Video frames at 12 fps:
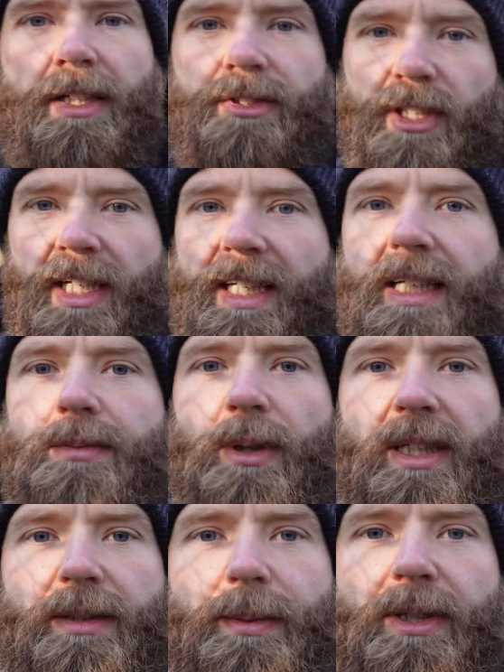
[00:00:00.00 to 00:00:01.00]
So yeah, that's
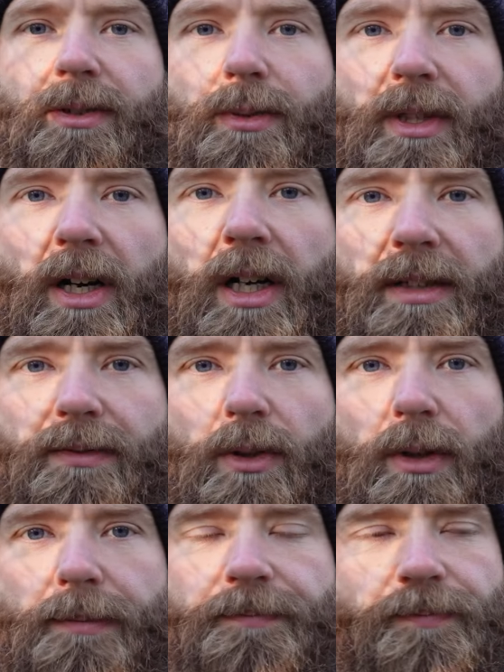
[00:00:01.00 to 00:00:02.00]
my experience with
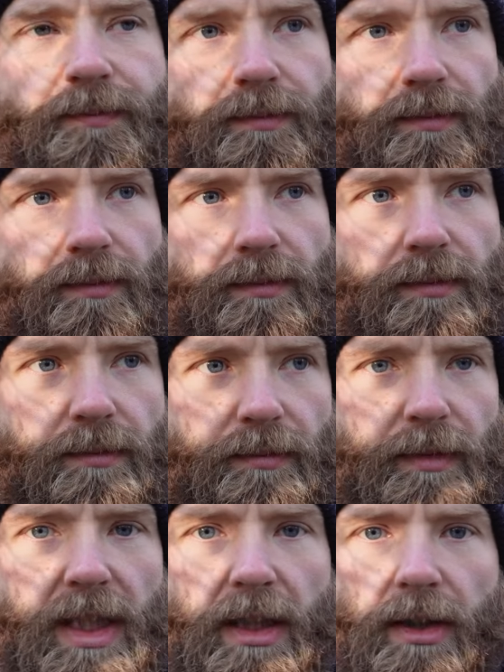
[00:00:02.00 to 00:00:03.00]
carnivore.
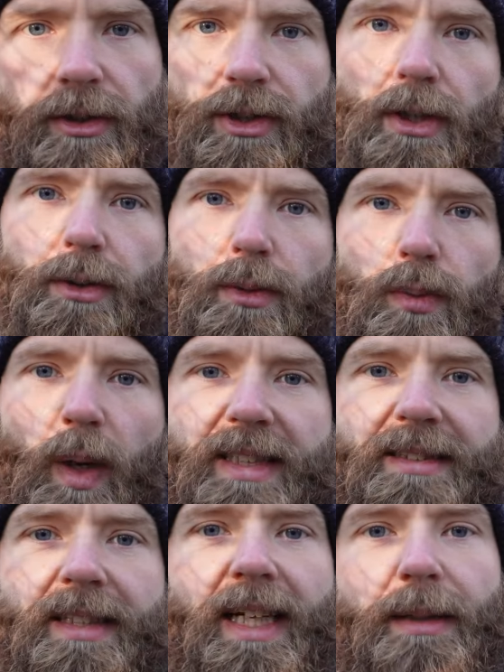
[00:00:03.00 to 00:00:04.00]
So
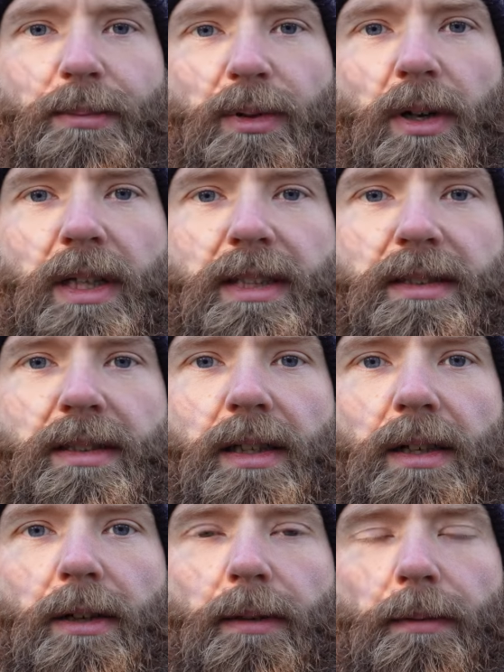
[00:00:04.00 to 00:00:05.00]
Weston A. Price,
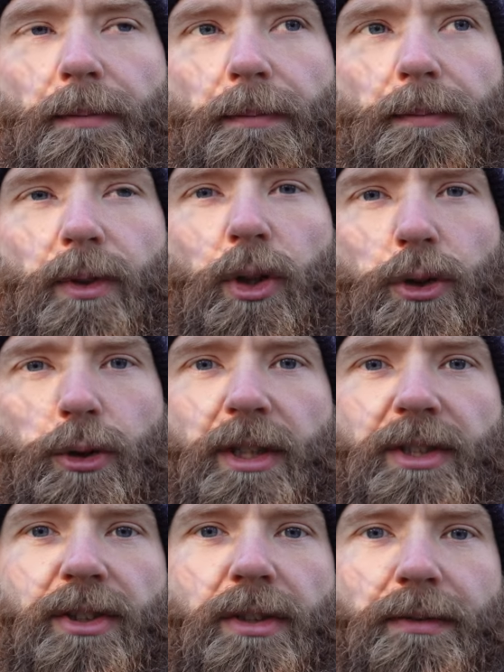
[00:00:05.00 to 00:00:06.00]

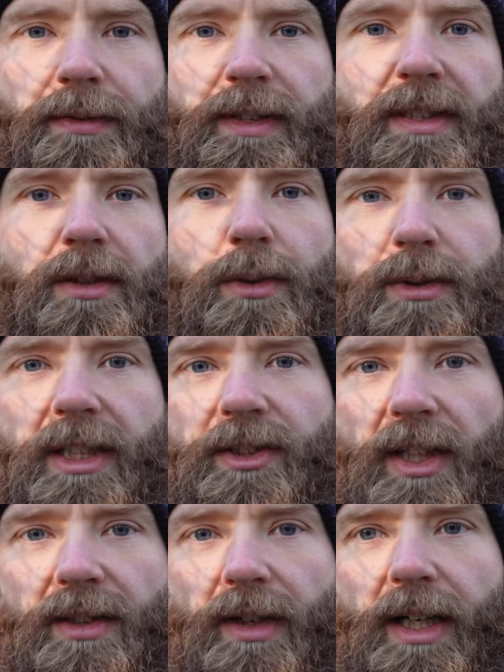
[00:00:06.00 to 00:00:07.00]
Nutrition and Physical
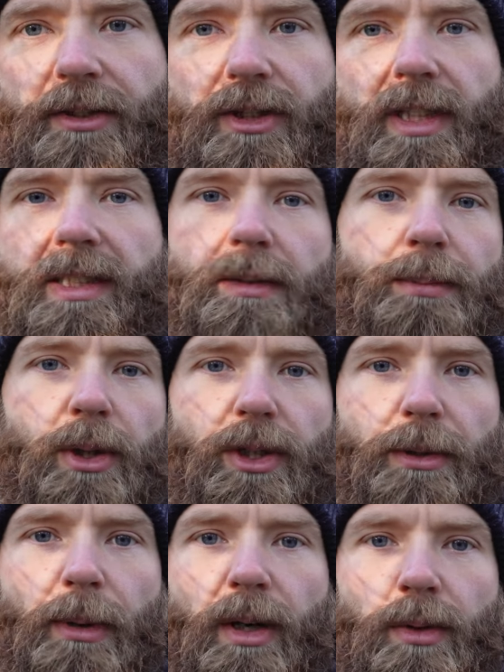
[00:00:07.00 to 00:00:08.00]
Degeneration is a
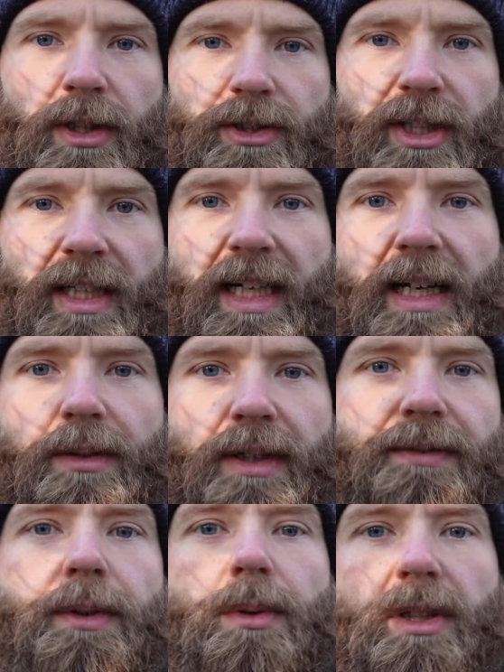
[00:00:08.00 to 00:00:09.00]
book you might want to check out
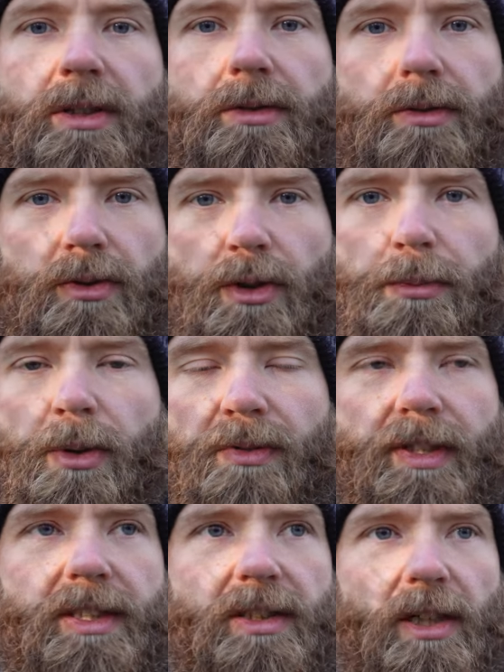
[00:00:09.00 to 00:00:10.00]
if you want to do more
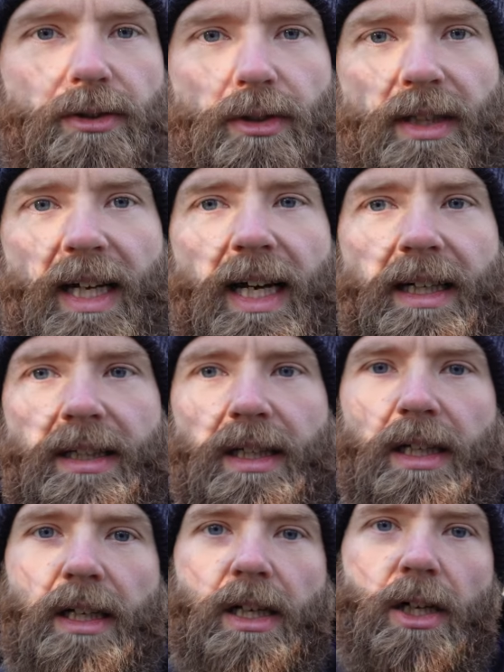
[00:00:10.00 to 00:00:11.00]
research on that.
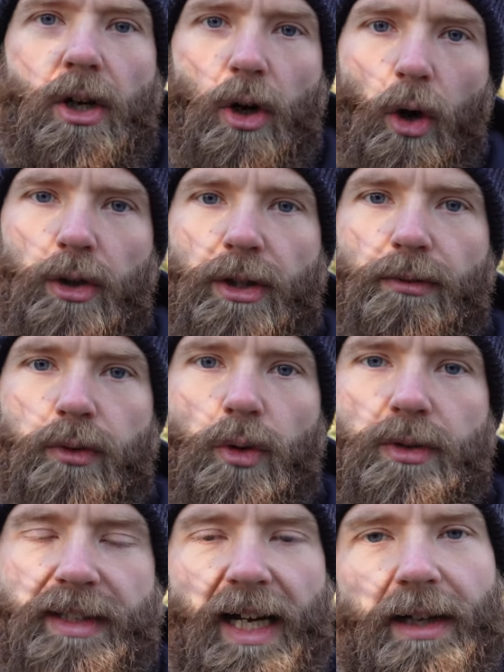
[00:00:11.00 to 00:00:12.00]
On the
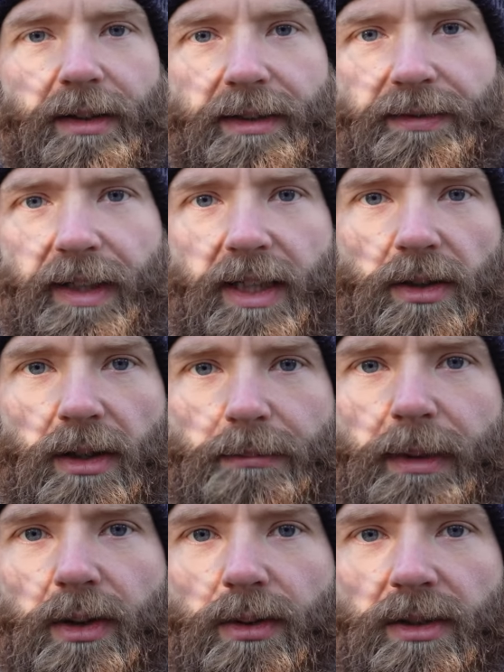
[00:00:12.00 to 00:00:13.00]
raw dairy thing, on the
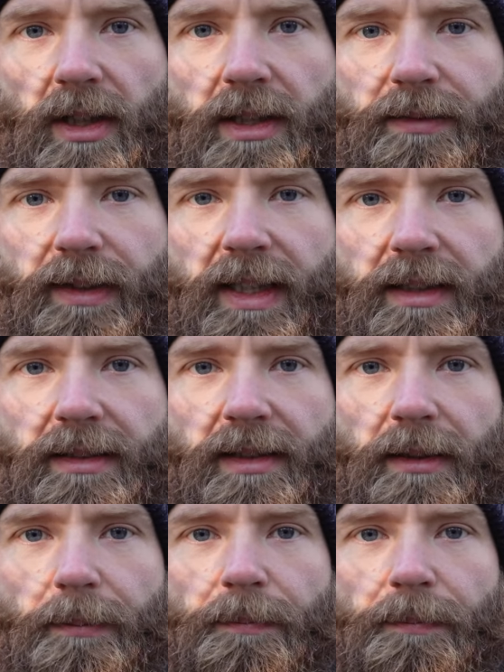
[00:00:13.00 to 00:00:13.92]
milk side of things,